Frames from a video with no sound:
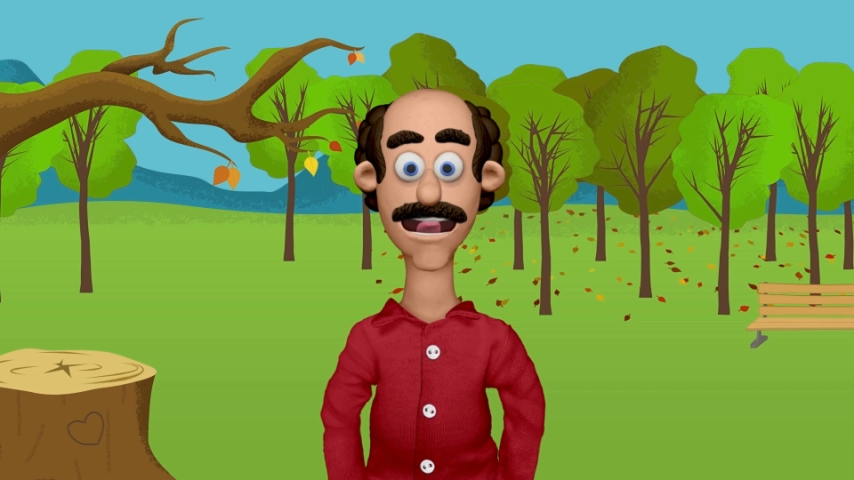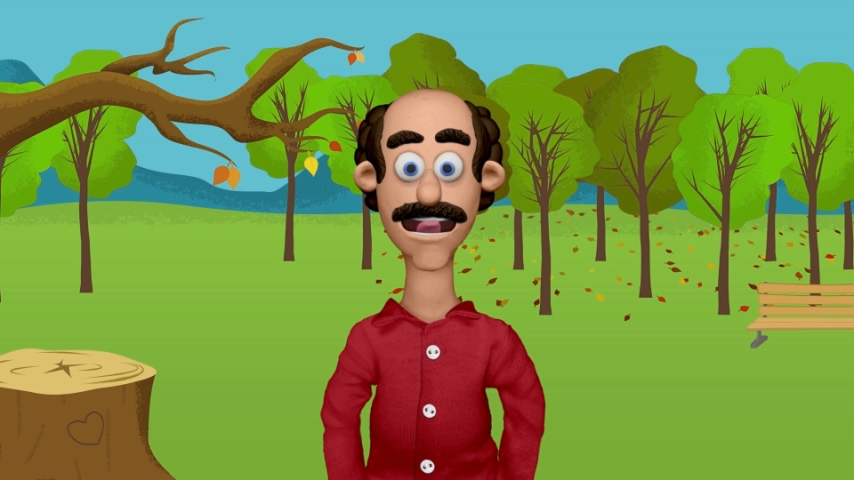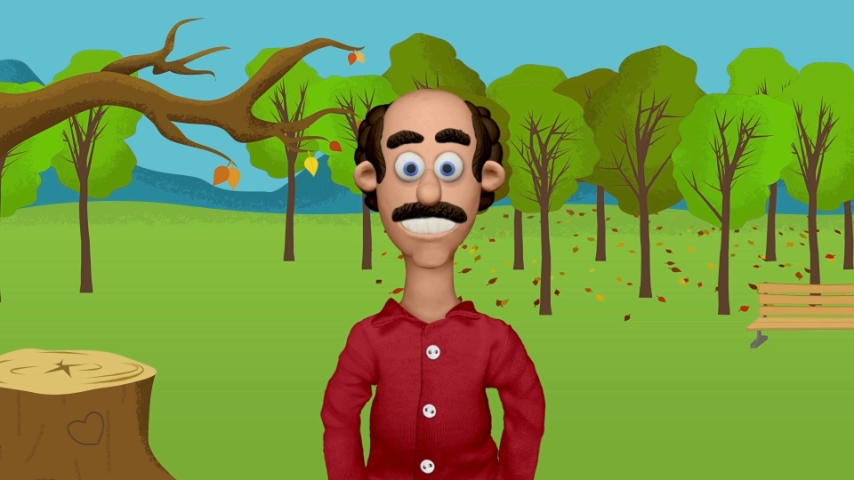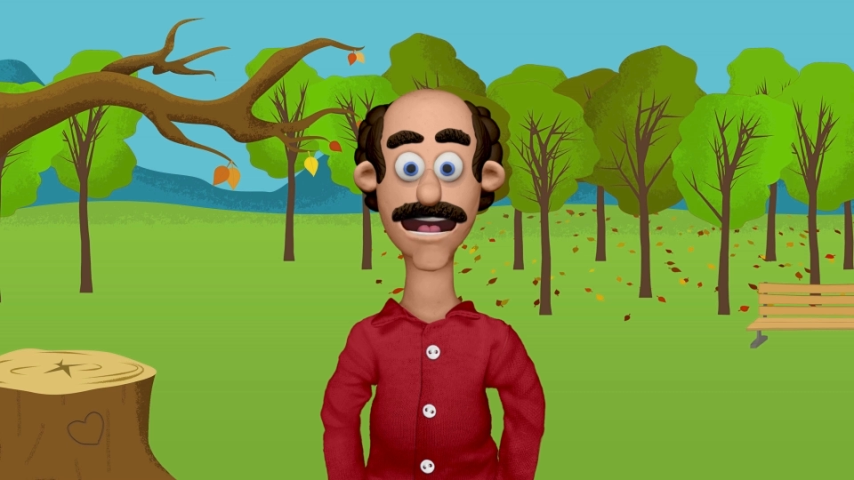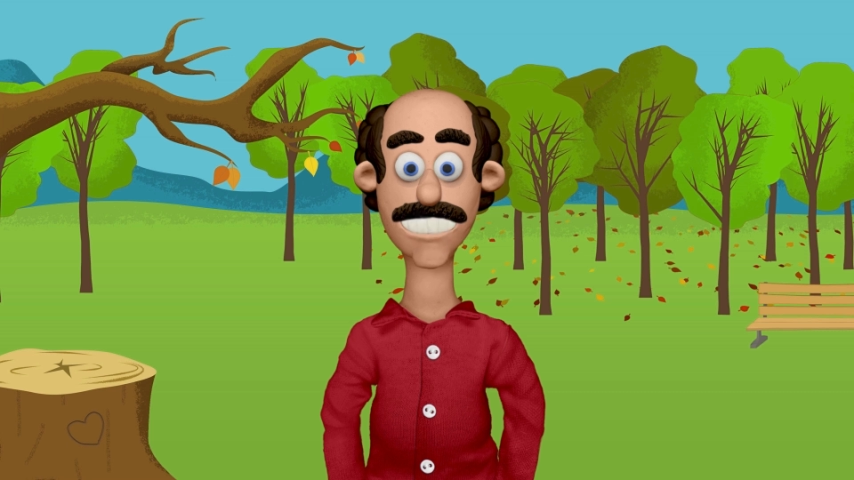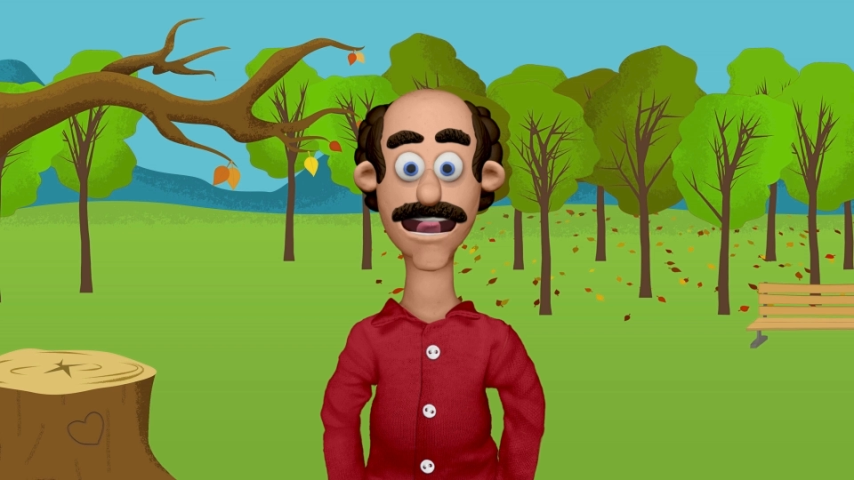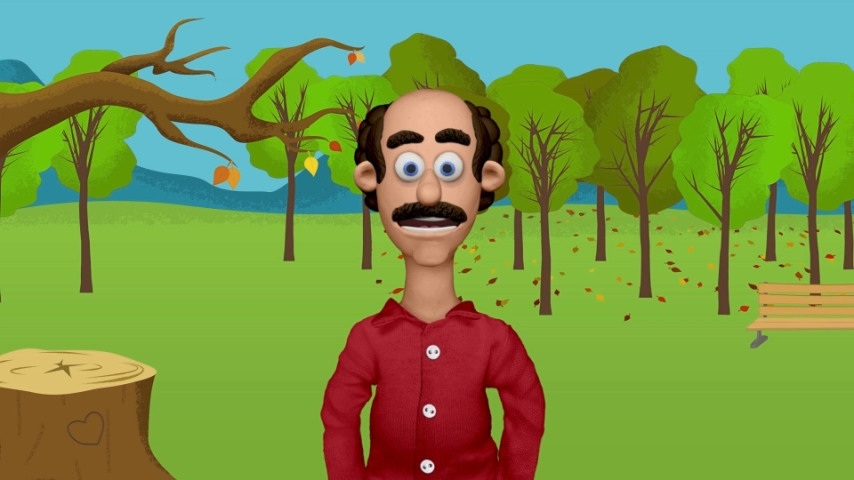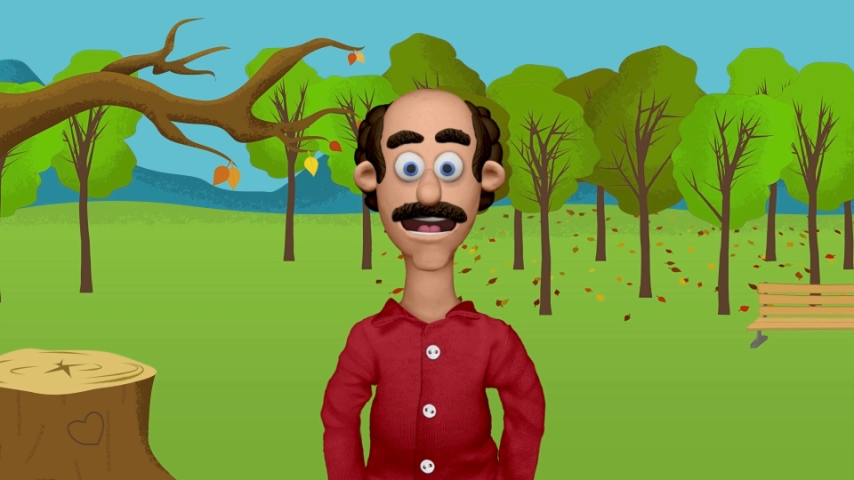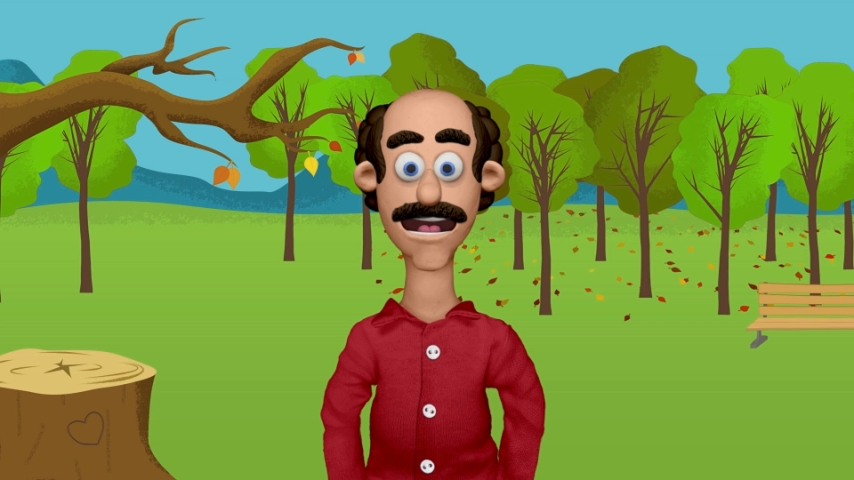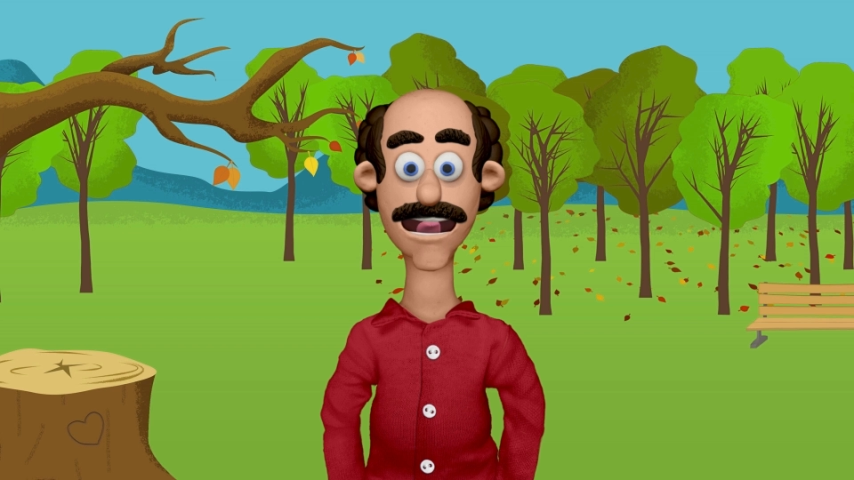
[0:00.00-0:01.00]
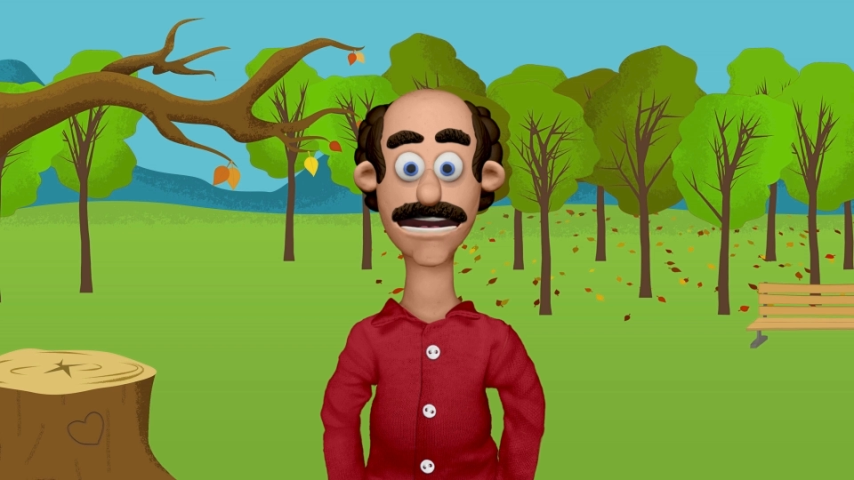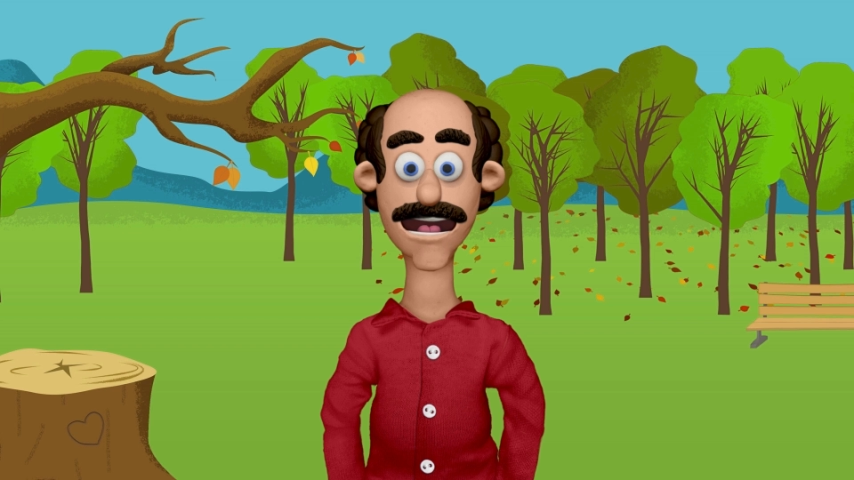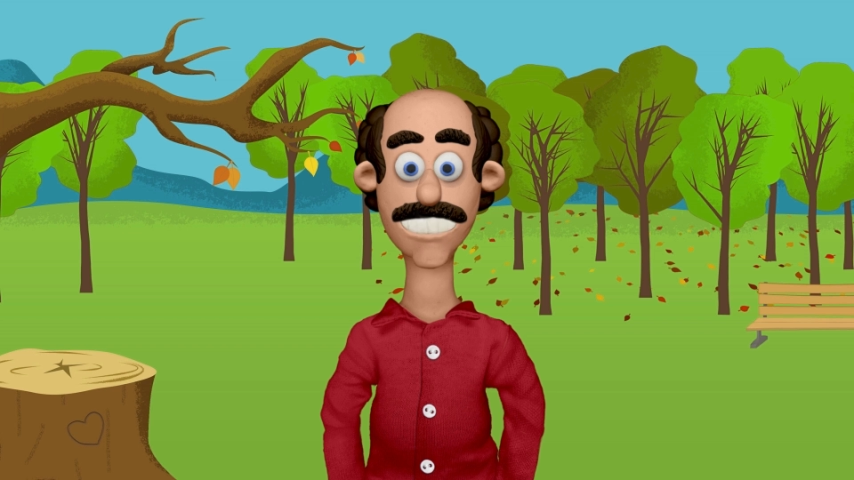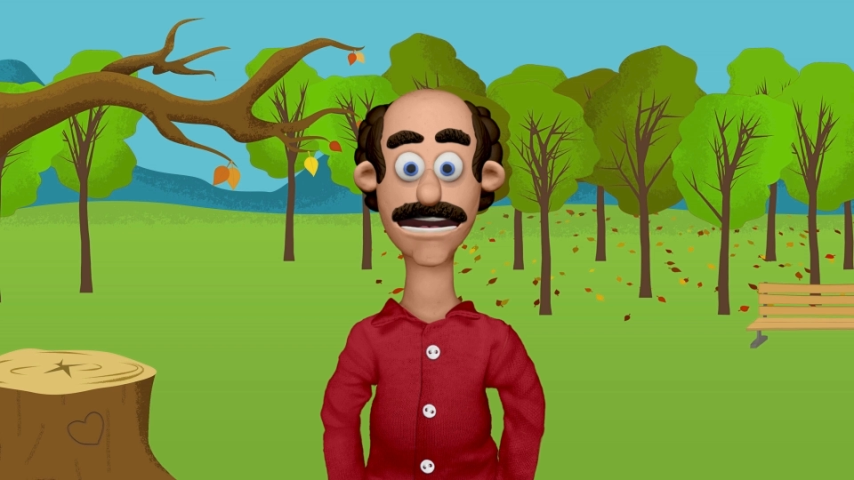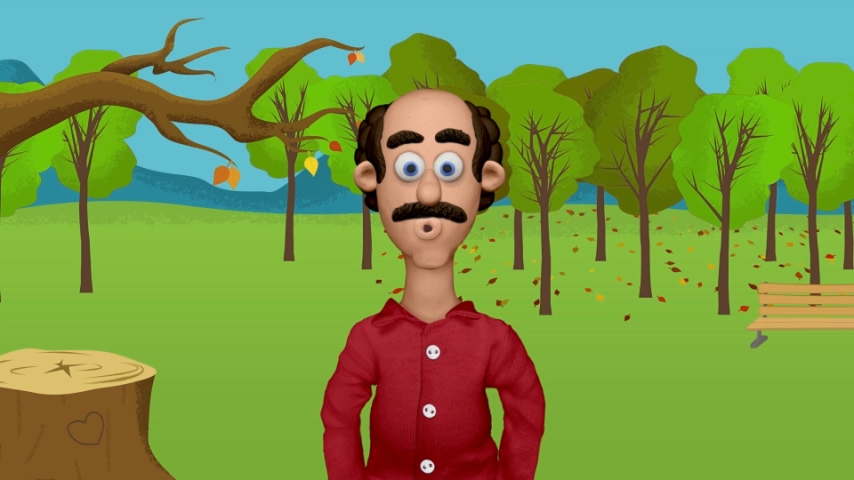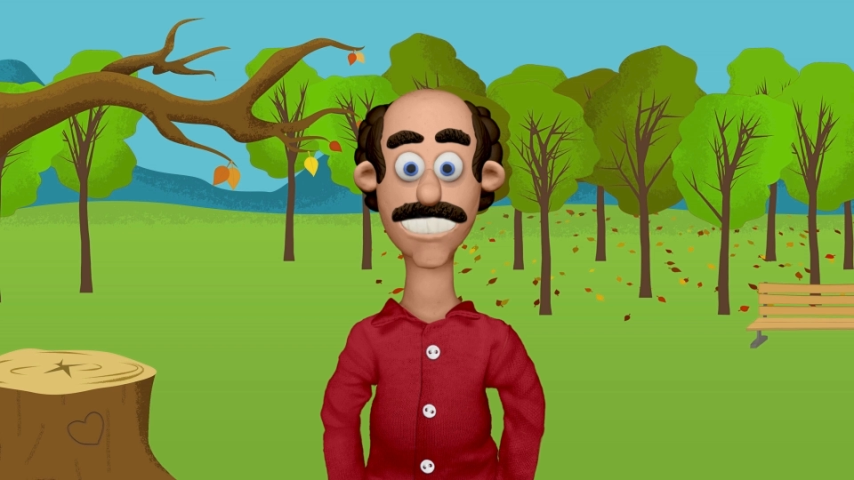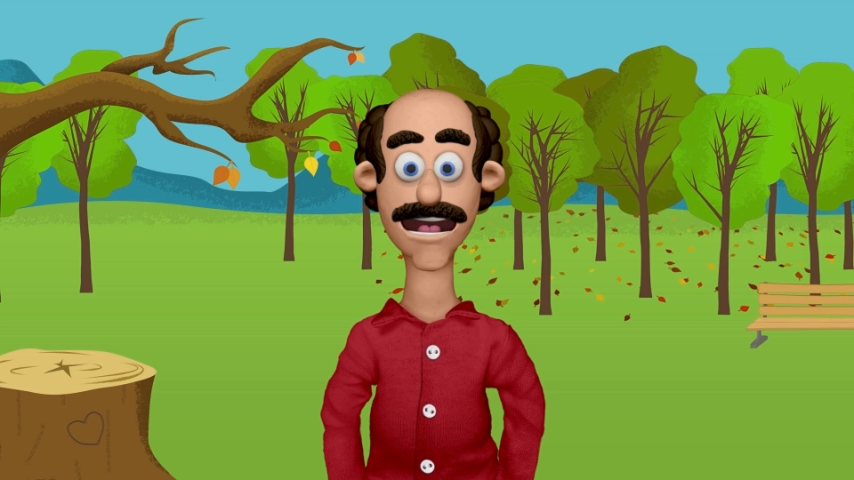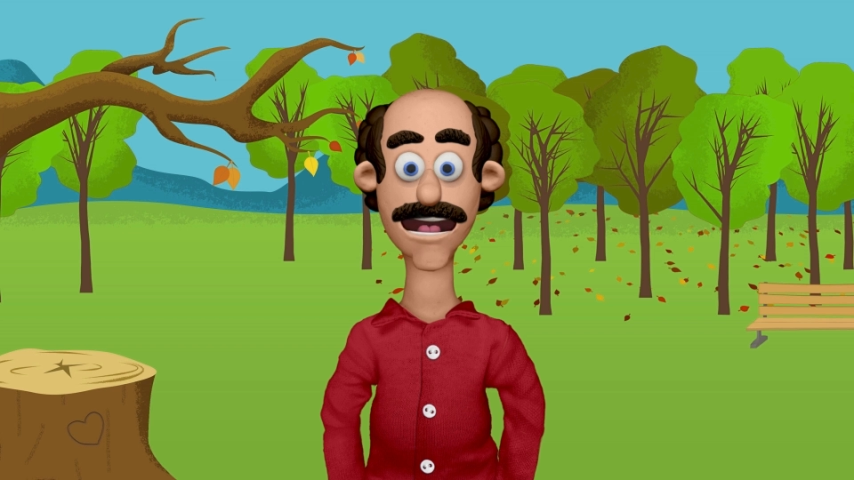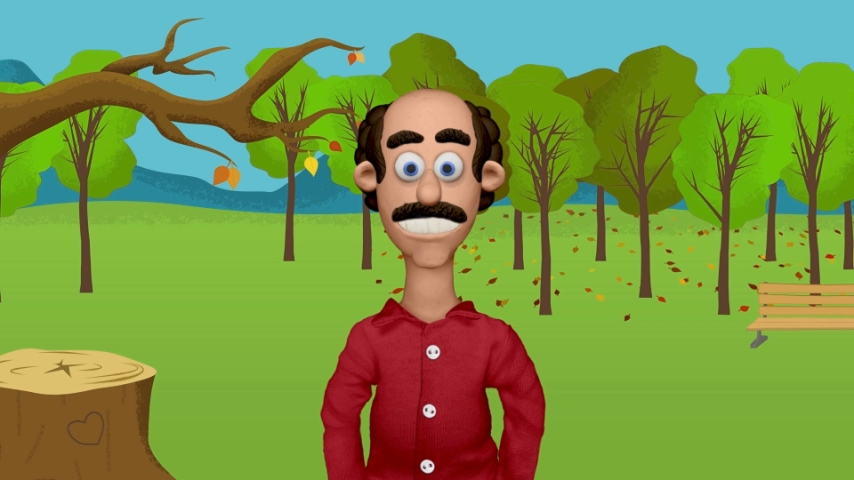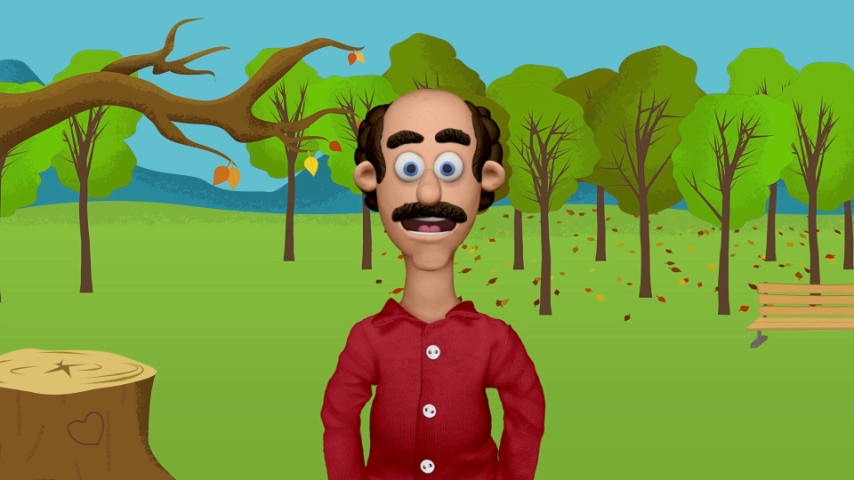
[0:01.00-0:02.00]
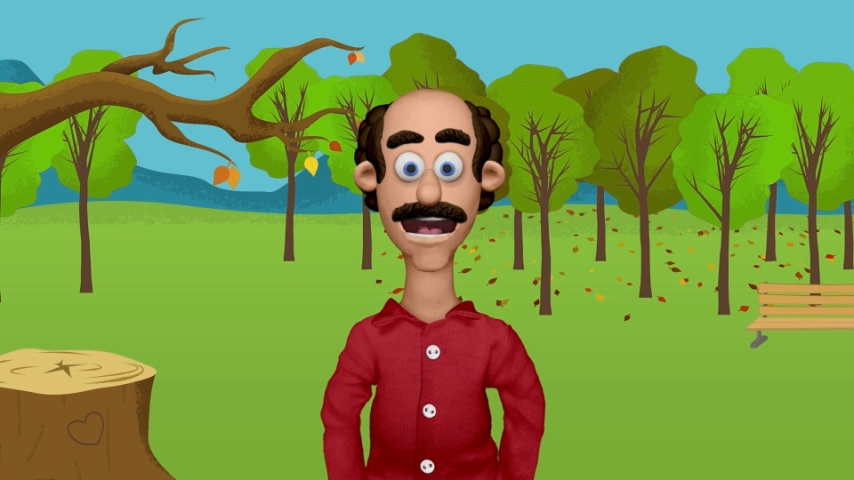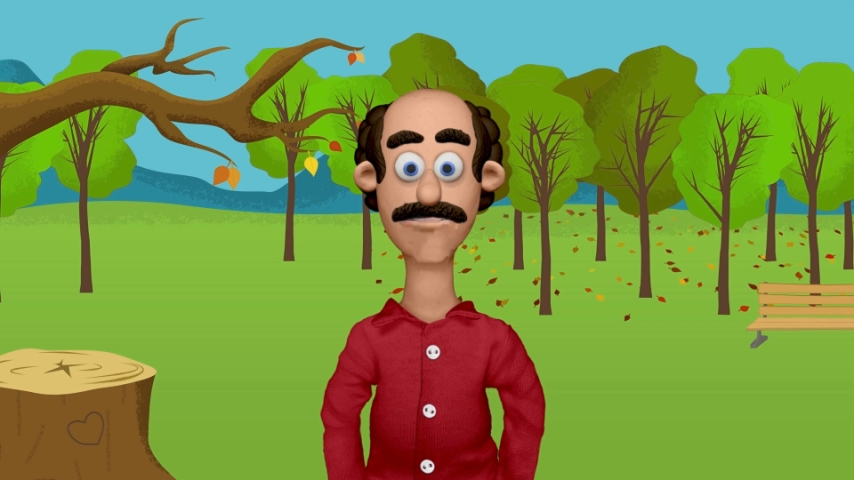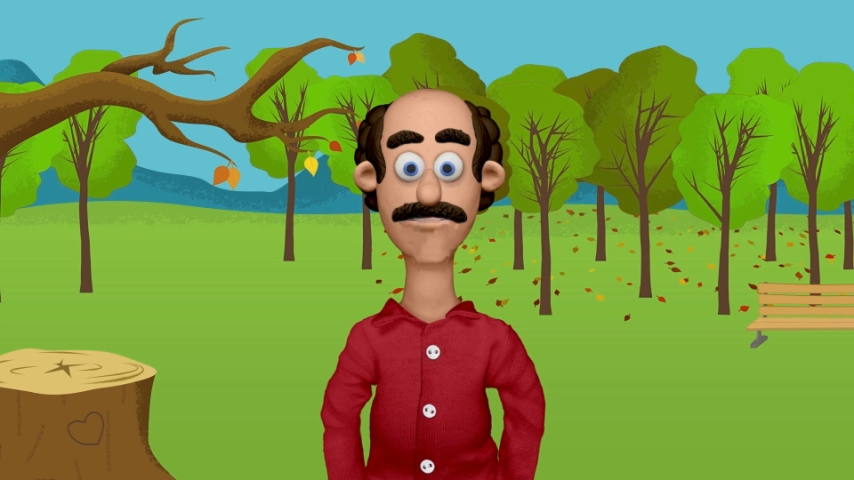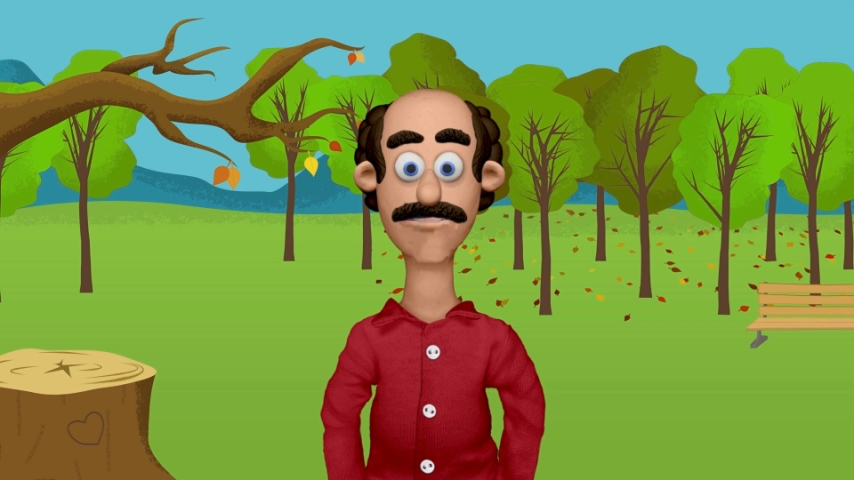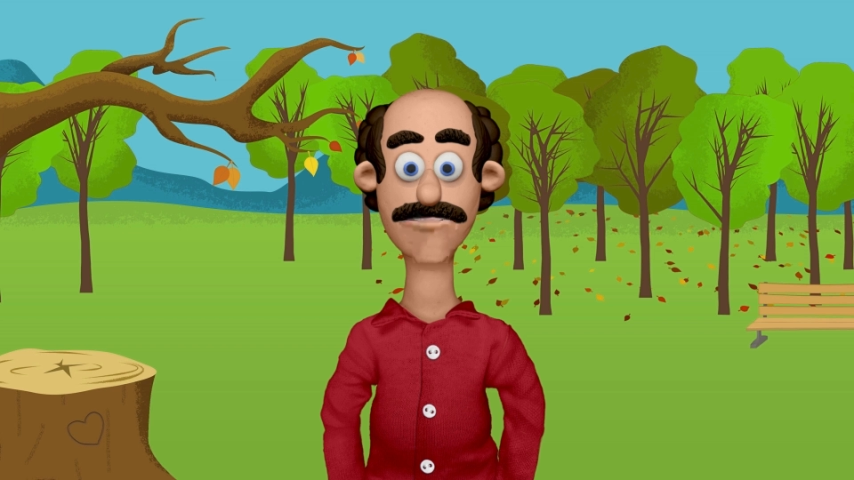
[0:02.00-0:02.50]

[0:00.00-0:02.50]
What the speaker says: language like the kind that humans understand,